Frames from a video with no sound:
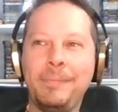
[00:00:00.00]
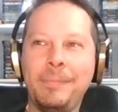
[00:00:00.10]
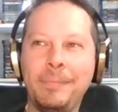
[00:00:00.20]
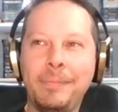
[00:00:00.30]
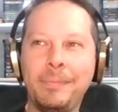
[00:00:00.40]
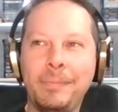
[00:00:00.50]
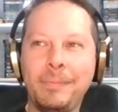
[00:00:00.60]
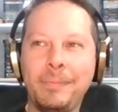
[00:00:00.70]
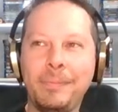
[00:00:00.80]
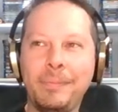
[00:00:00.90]

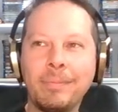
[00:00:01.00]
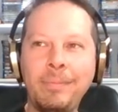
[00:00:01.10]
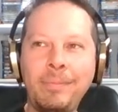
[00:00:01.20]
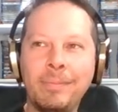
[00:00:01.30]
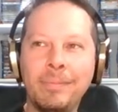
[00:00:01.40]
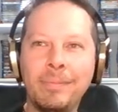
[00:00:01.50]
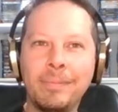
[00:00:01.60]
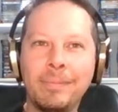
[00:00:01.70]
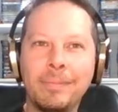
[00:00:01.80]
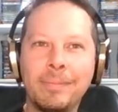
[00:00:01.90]

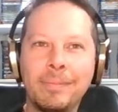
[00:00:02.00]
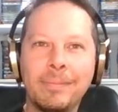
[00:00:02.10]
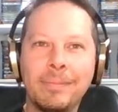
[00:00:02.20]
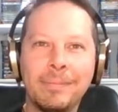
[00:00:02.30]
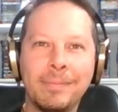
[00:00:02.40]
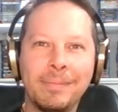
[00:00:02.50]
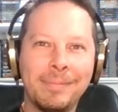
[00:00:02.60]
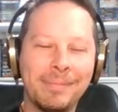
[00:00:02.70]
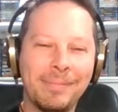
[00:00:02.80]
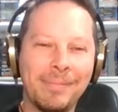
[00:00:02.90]

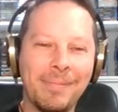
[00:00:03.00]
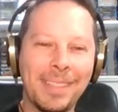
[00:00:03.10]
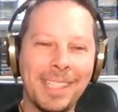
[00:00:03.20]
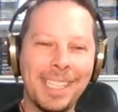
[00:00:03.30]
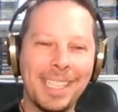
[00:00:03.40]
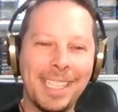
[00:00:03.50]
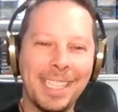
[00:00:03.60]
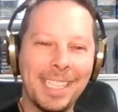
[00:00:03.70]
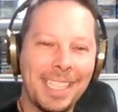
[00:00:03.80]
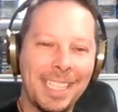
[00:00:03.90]

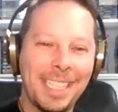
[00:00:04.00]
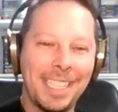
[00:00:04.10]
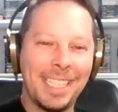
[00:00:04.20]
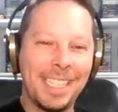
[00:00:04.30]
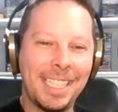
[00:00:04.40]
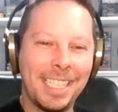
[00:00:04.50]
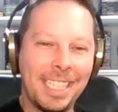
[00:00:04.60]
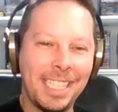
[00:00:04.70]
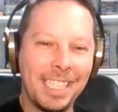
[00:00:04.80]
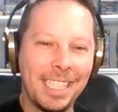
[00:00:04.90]

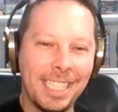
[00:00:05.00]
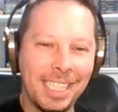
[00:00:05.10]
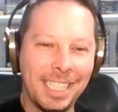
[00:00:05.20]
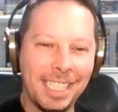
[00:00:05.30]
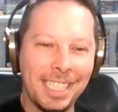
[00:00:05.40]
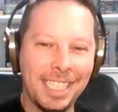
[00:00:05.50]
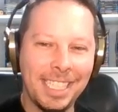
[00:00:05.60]
(silent)